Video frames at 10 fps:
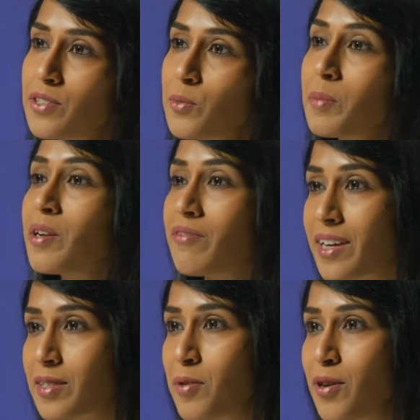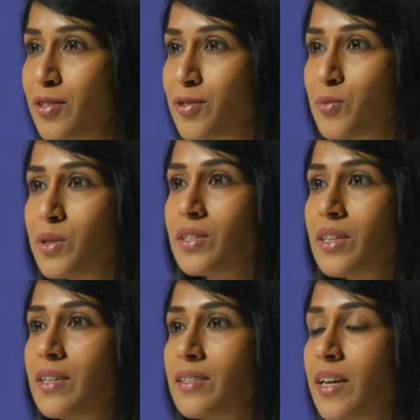Women of Xbox, which
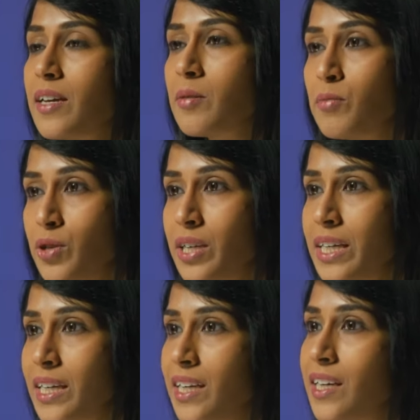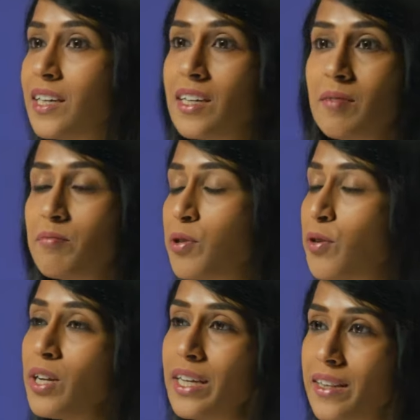is a community
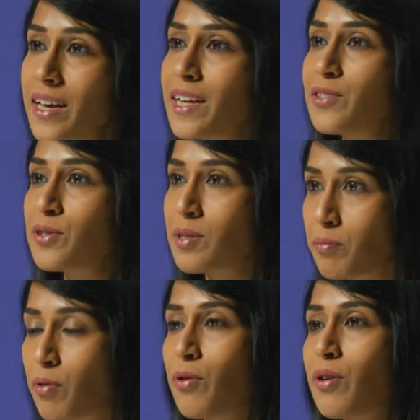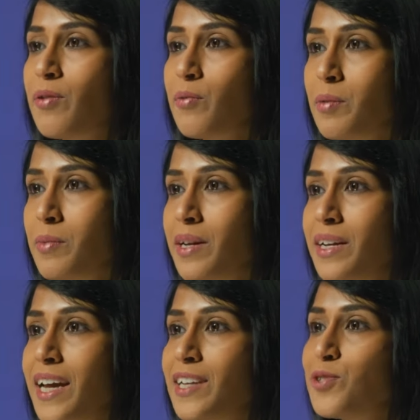purely there to support women
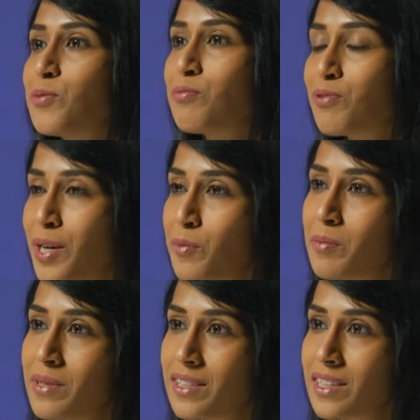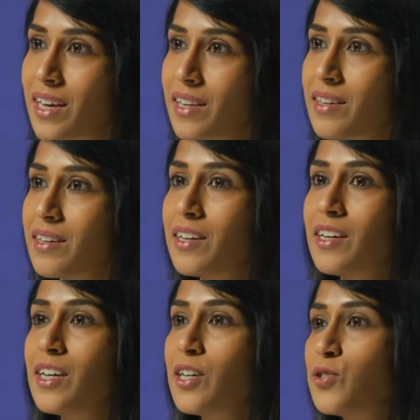and to bring women together,
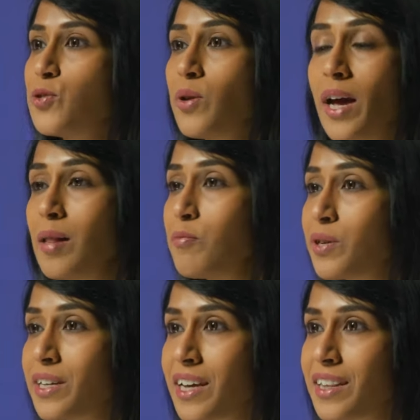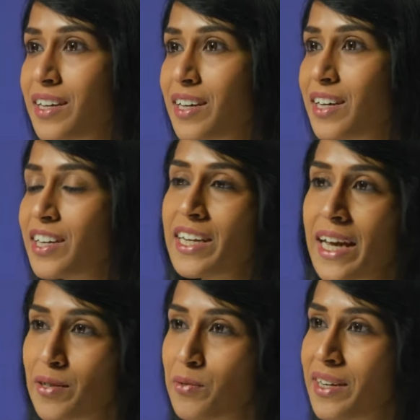to help one another,
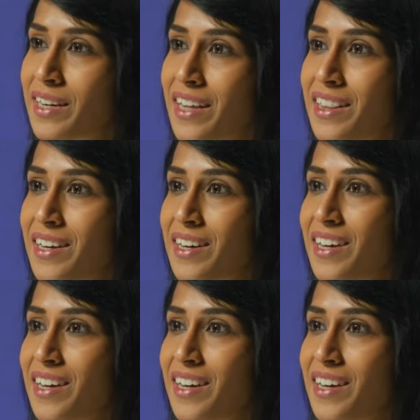connect one another.